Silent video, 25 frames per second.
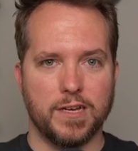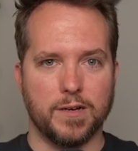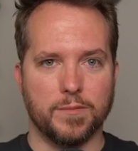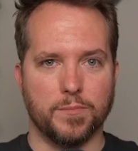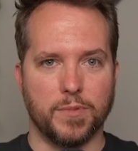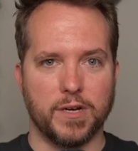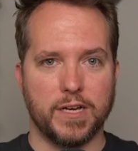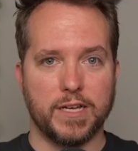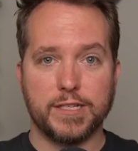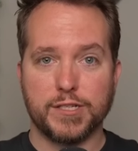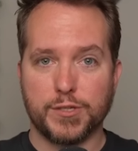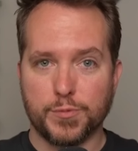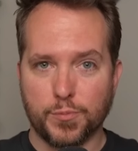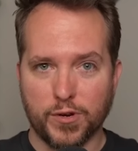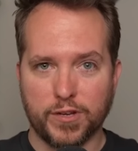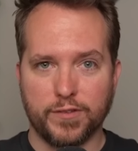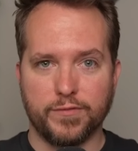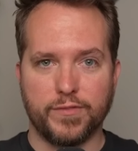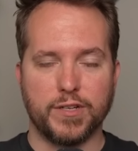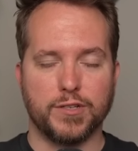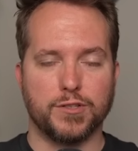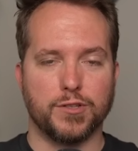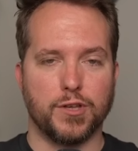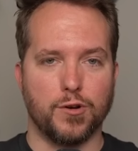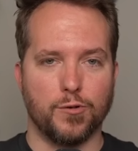But in
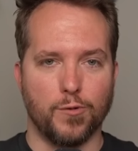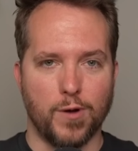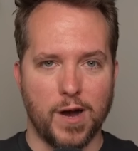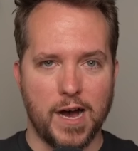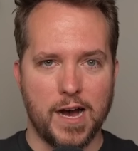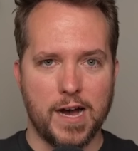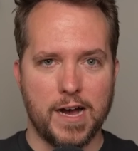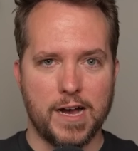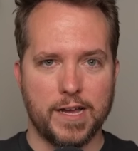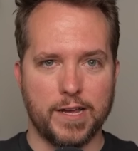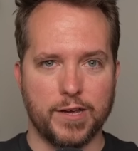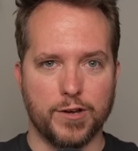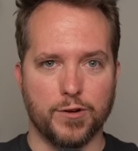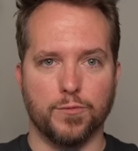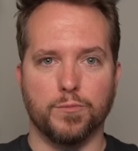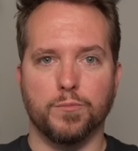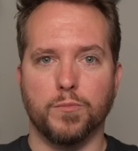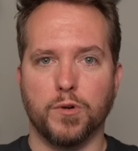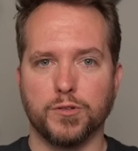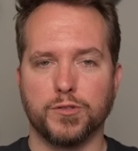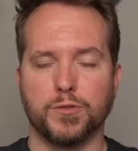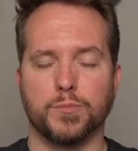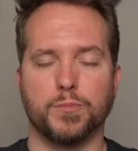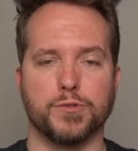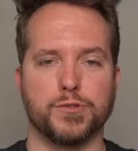Springfield, Ohio,
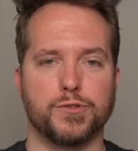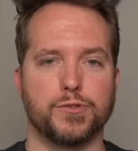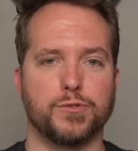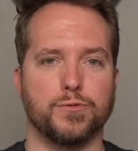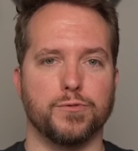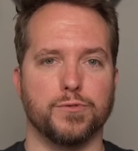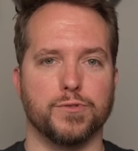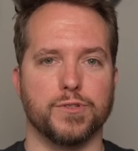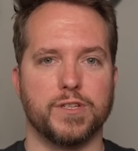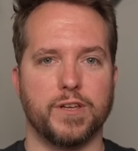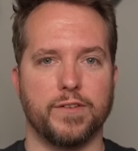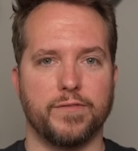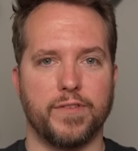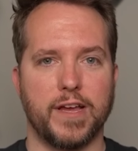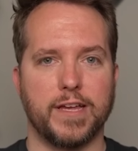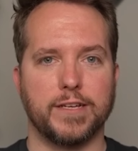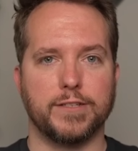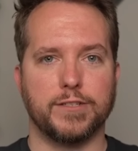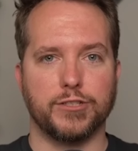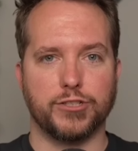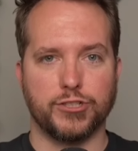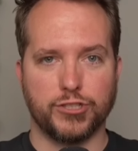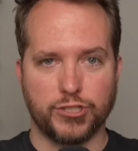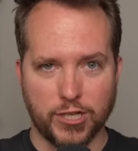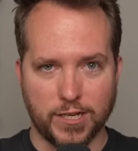multiple schools have had
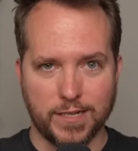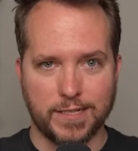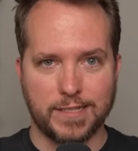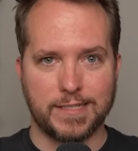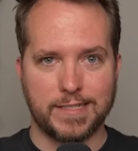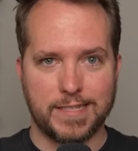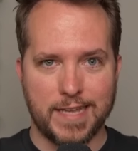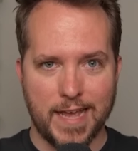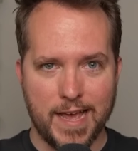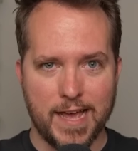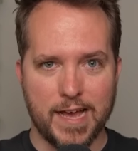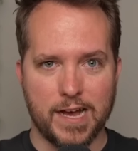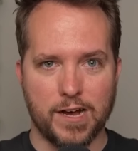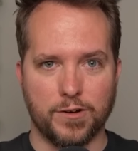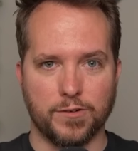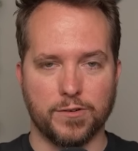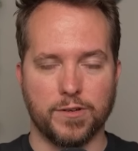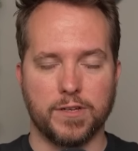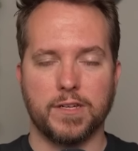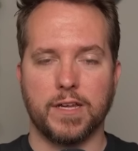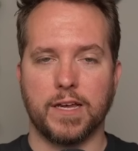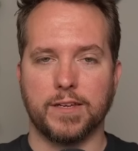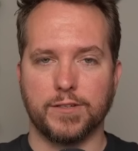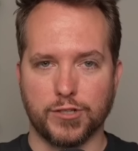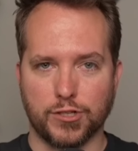to shut down,
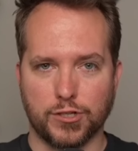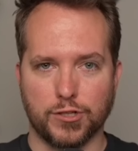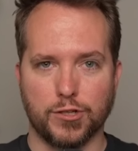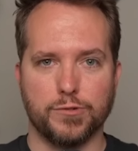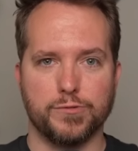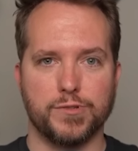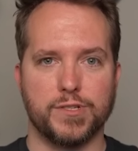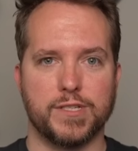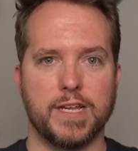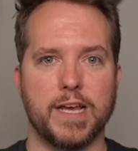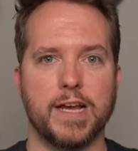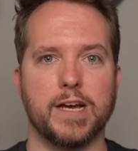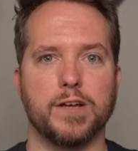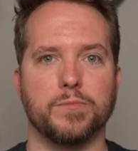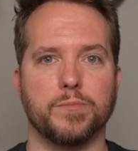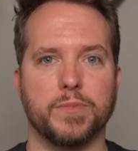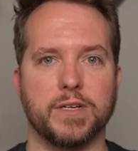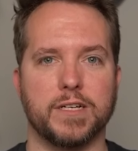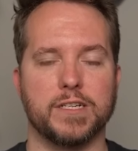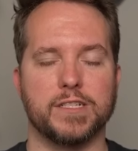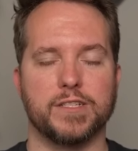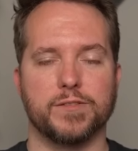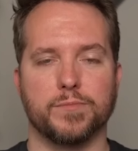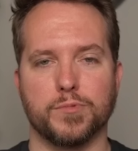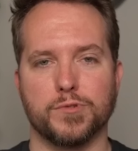had to close down
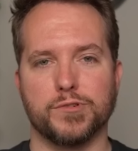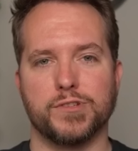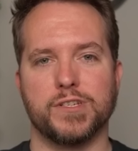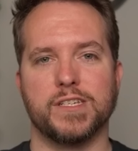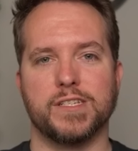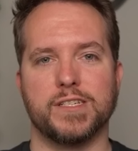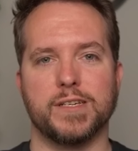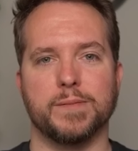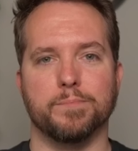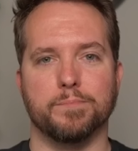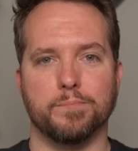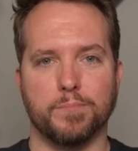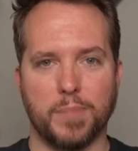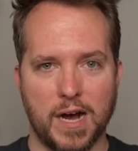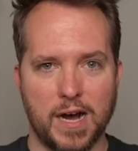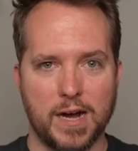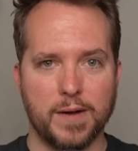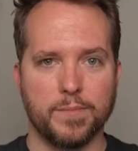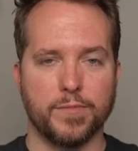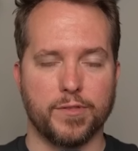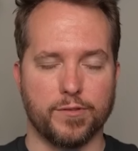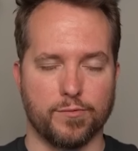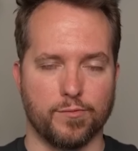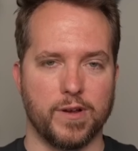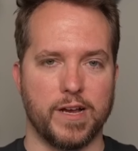because of persistent
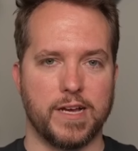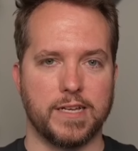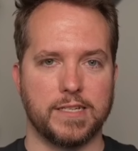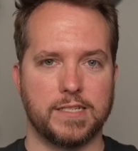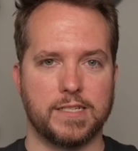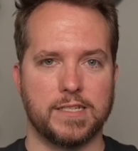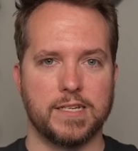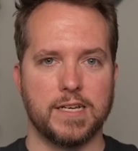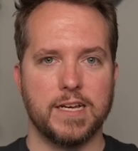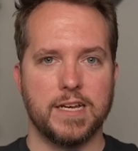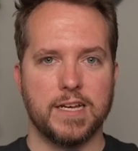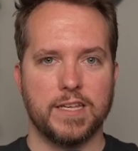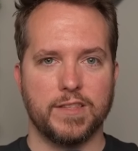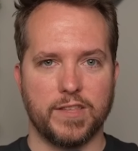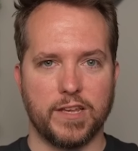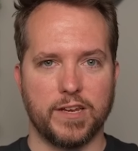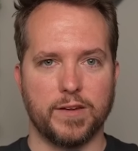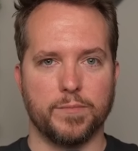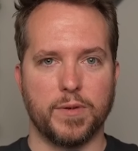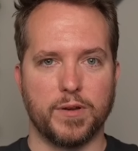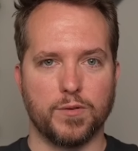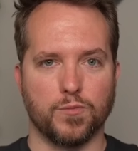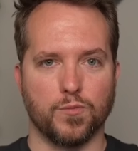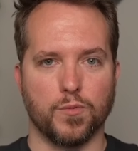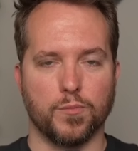bomb threats that
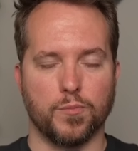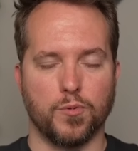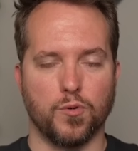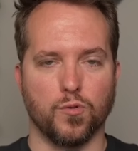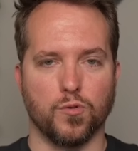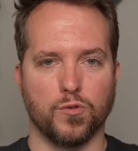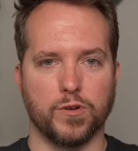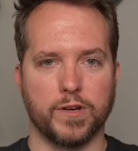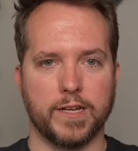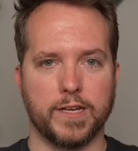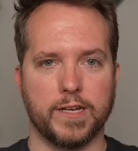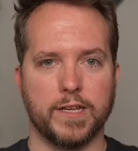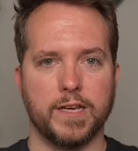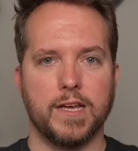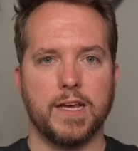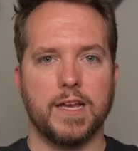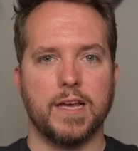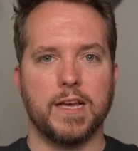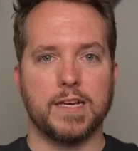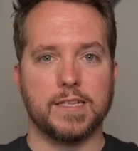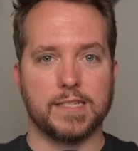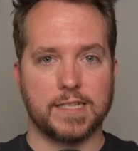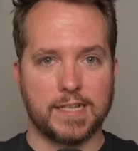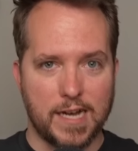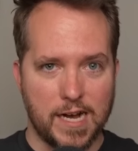have been reported
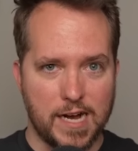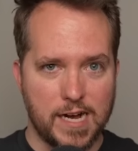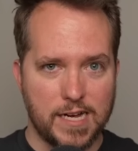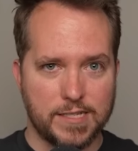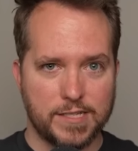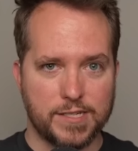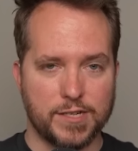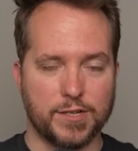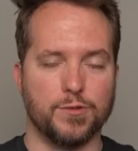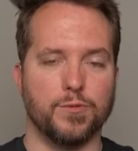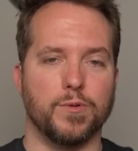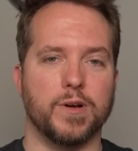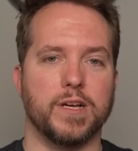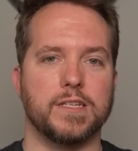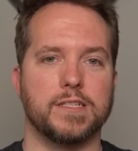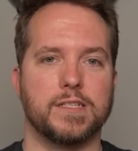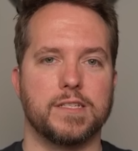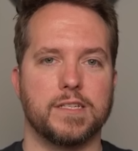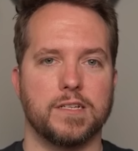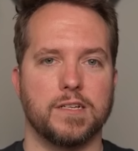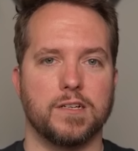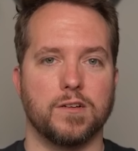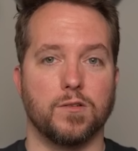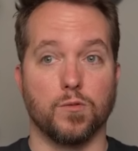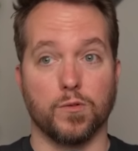as a
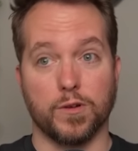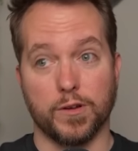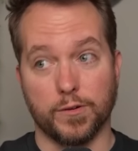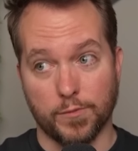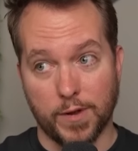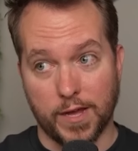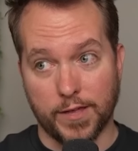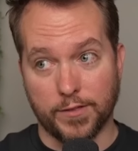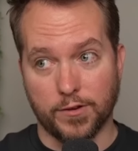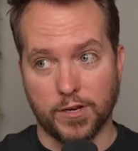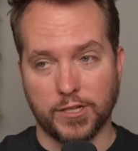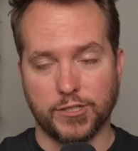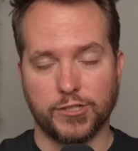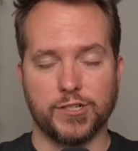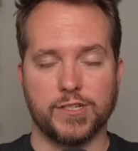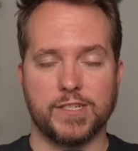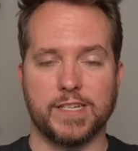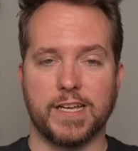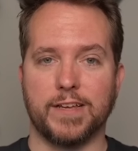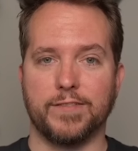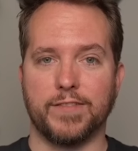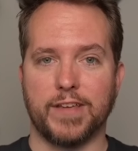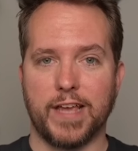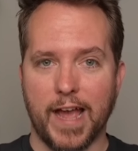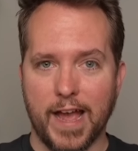consequence, or rather, I should
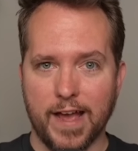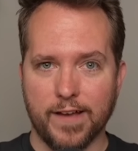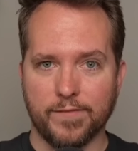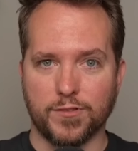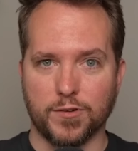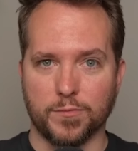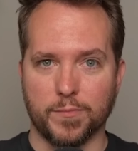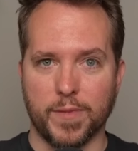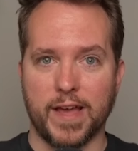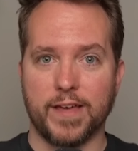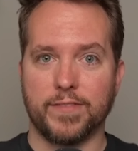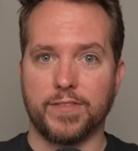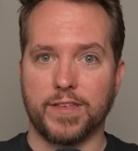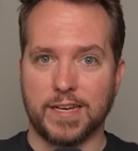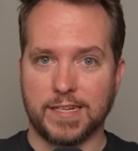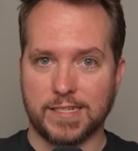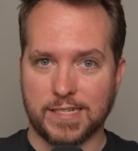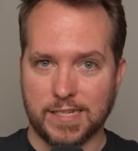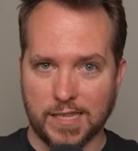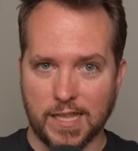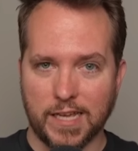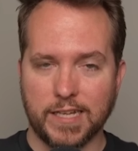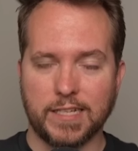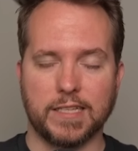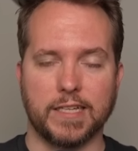say, in the aftermath and as
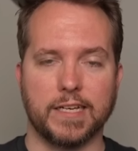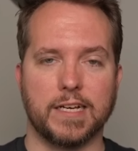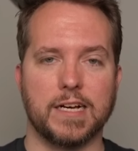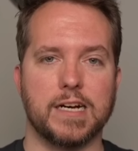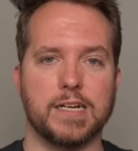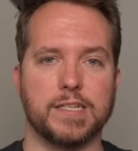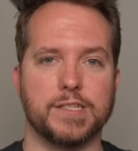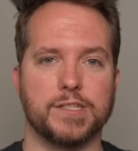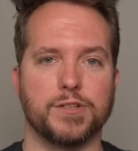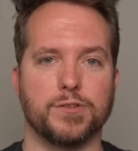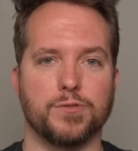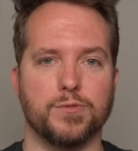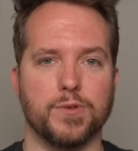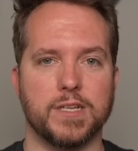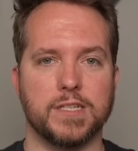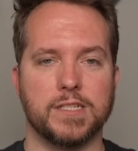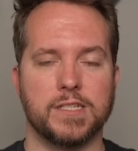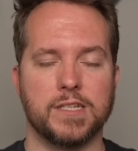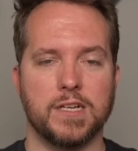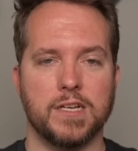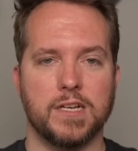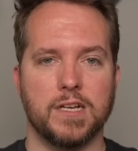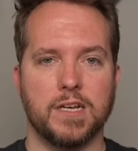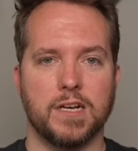a likely consequence